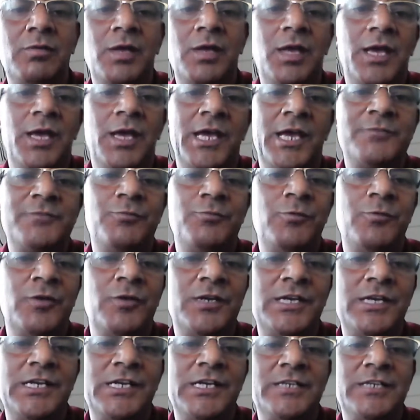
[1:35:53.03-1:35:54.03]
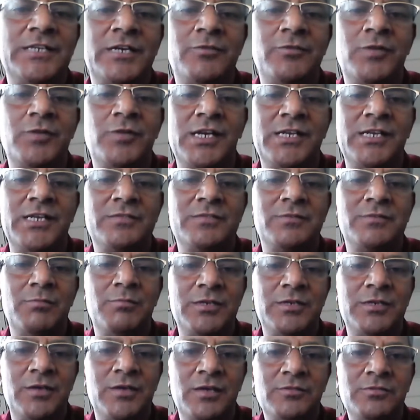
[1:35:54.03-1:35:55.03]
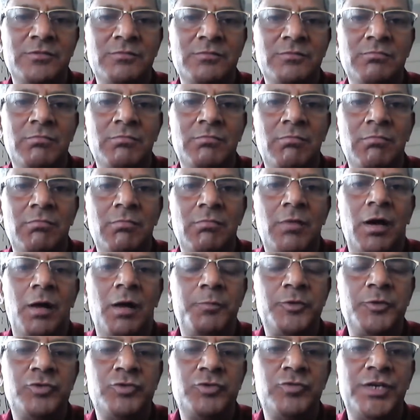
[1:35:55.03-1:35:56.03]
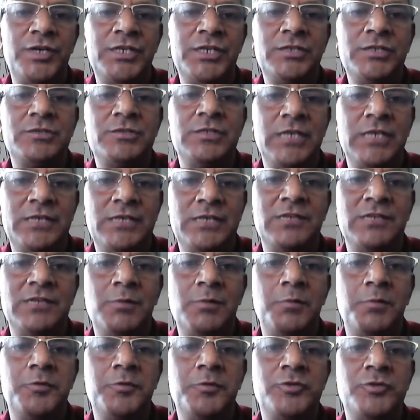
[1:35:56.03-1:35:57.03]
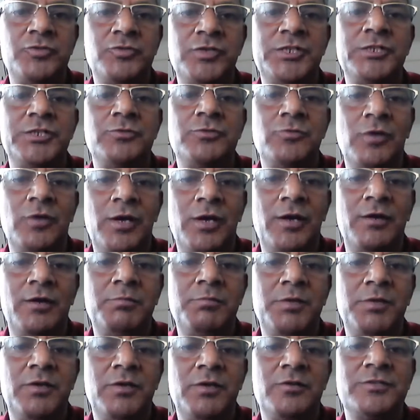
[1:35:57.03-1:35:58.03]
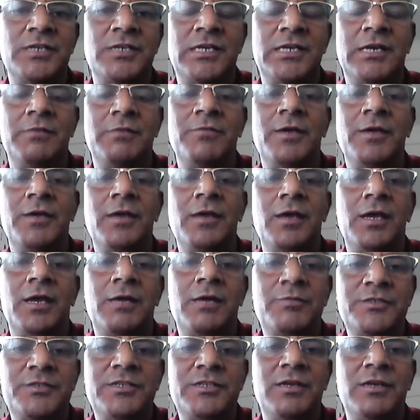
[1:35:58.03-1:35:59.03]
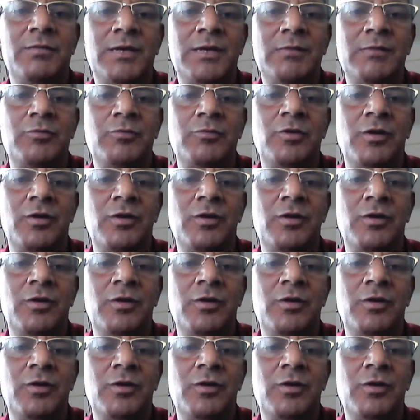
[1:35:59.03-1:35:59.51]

as fluently, as accurately as somebody does. Opportunities. Yes, I have opportunity to learn because I have everything available